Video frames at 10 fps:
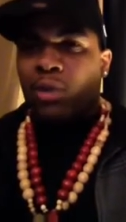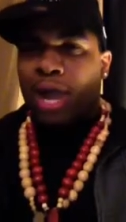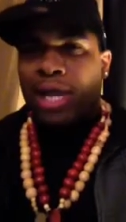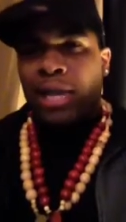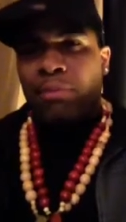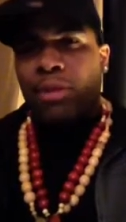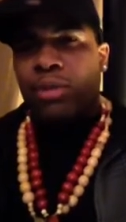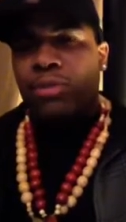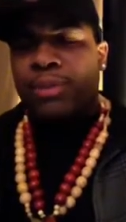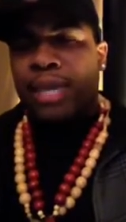why I can't bring
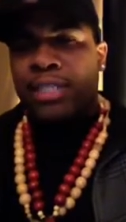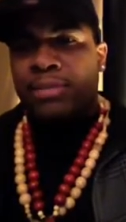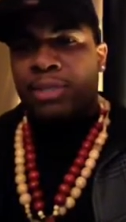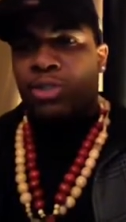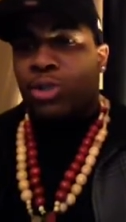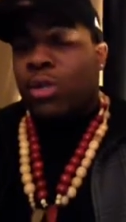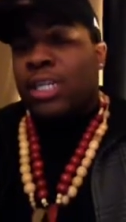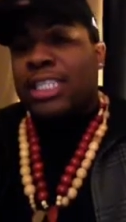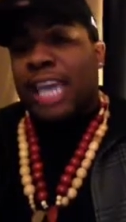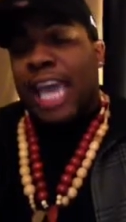you back something to drink, or at
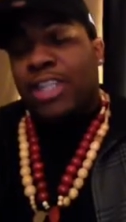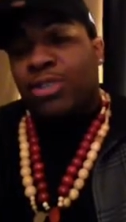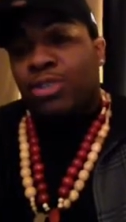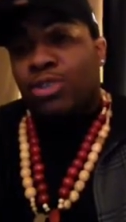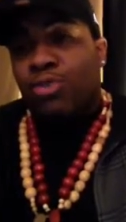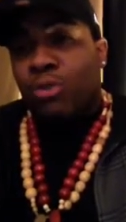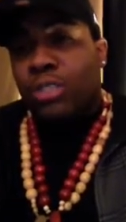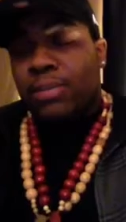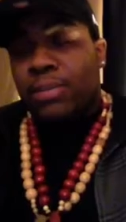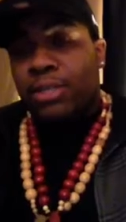least ask you, do you want
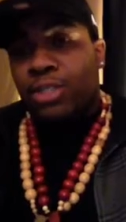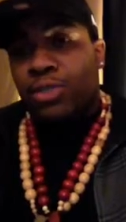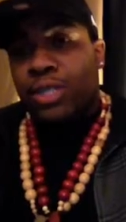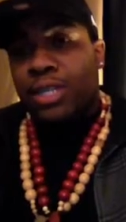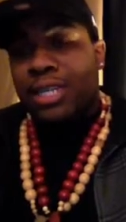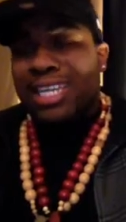something to drink?